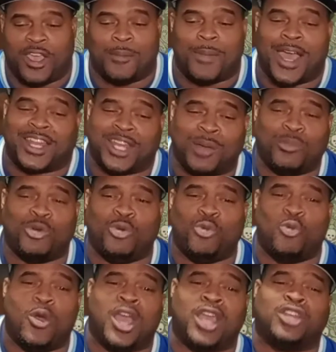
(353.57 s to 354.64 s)
And my number
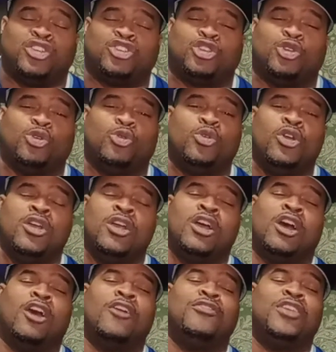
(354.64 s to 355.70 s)
one shoe
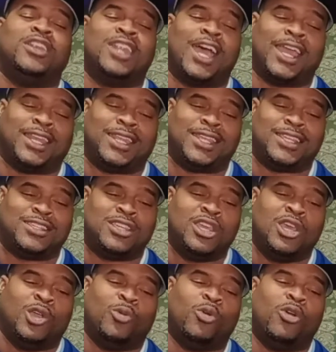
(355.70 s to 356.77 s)
of the 90s
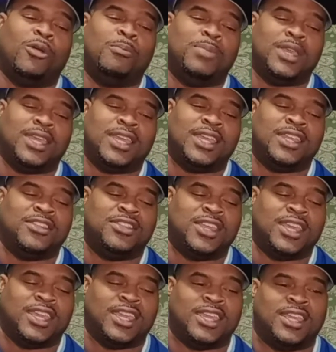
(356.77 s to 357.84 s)
would be
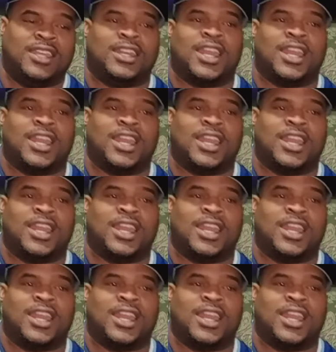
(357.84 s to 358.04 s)
the